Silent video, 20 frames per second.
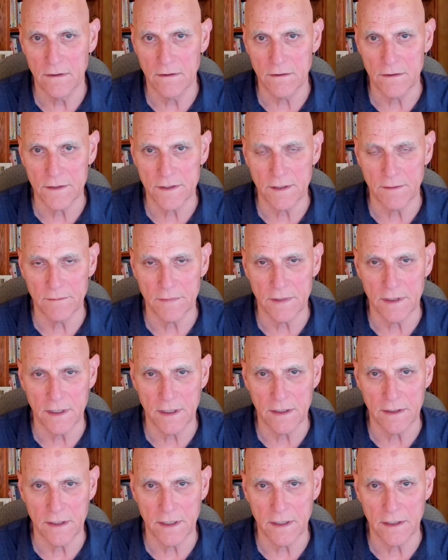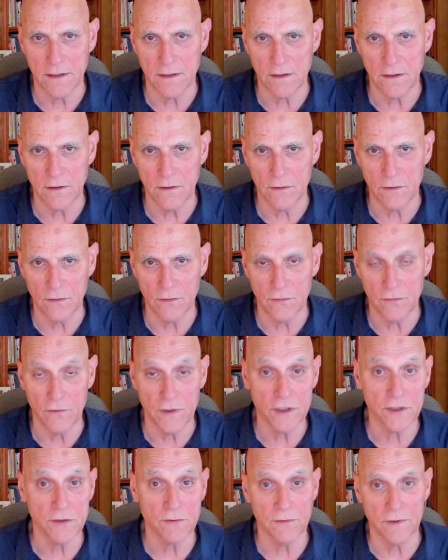or something that you
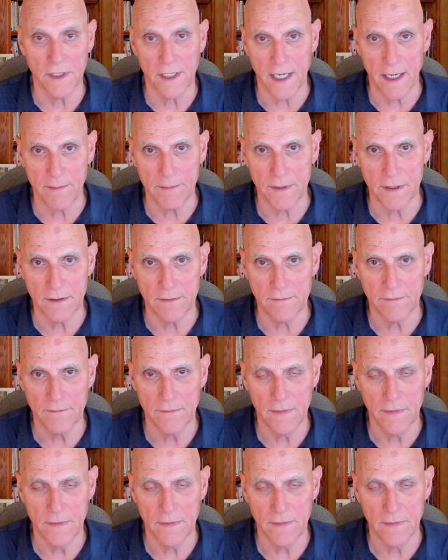wish would happen,